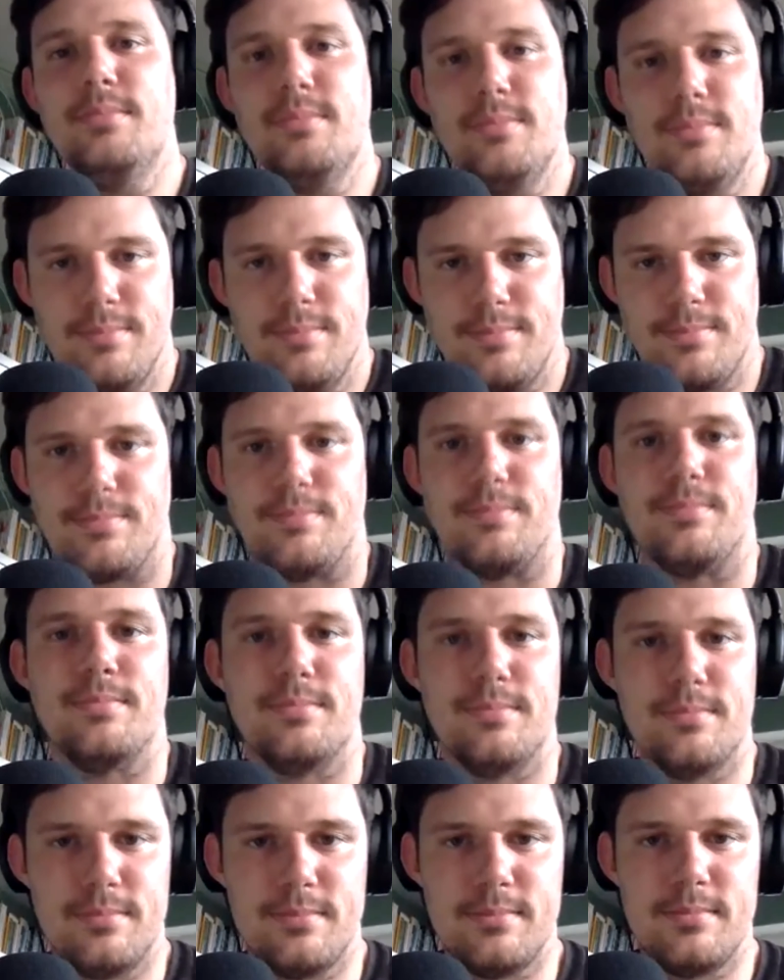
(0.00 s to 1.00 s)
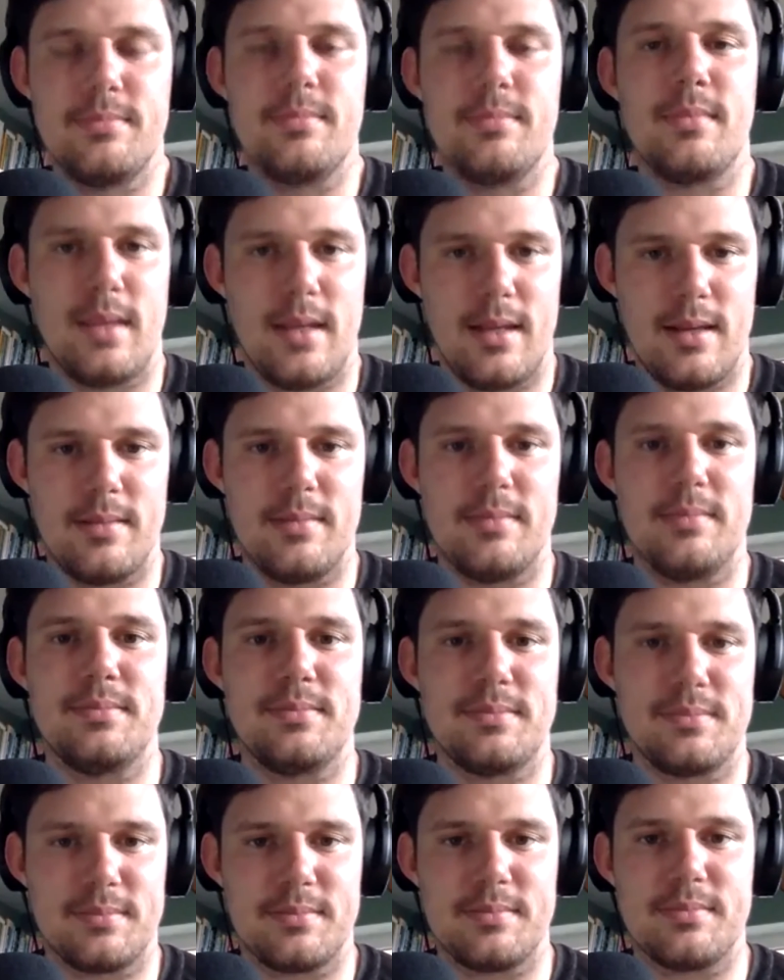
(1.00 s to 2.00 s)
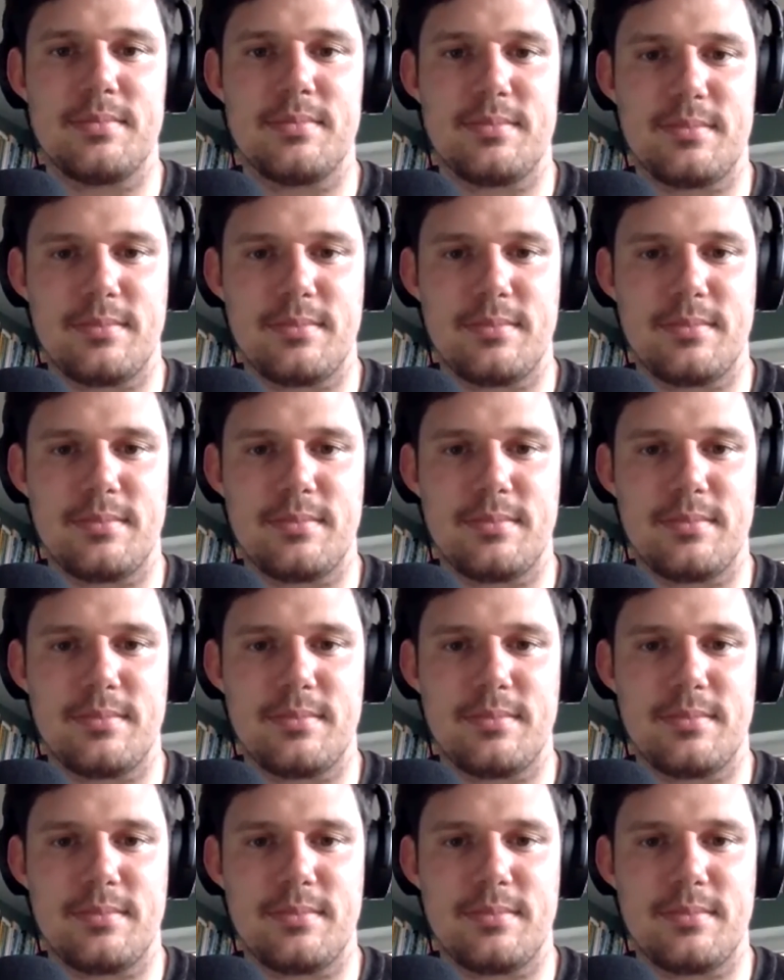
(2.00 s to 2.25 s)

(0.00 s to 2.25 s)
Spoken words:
in the documentary when they say, "Oh,